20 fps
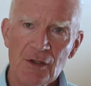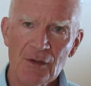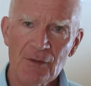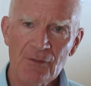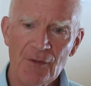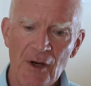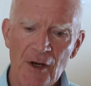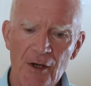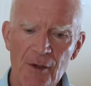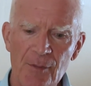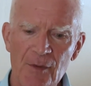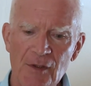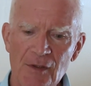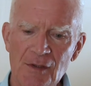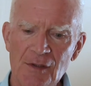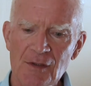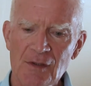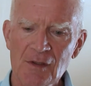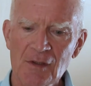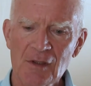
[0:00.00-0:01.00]

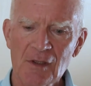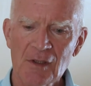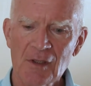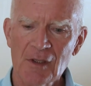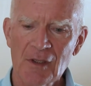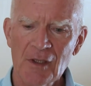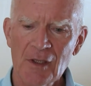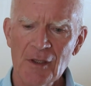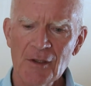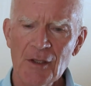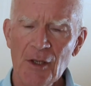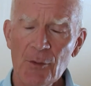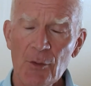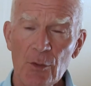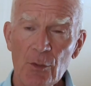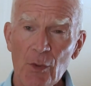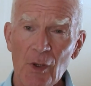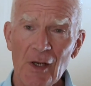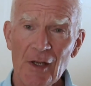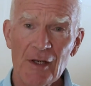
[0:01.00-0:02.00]
environment, and they
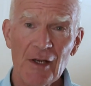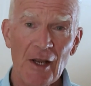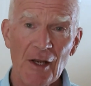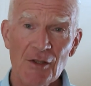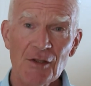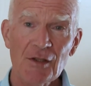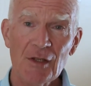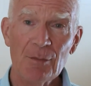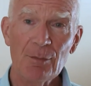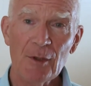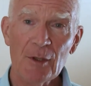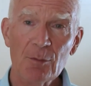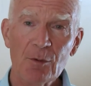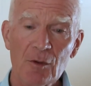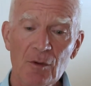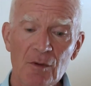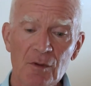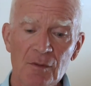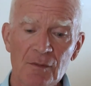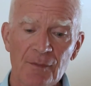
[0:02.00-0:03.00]
were really nasty
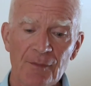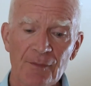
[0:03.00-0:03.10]
people.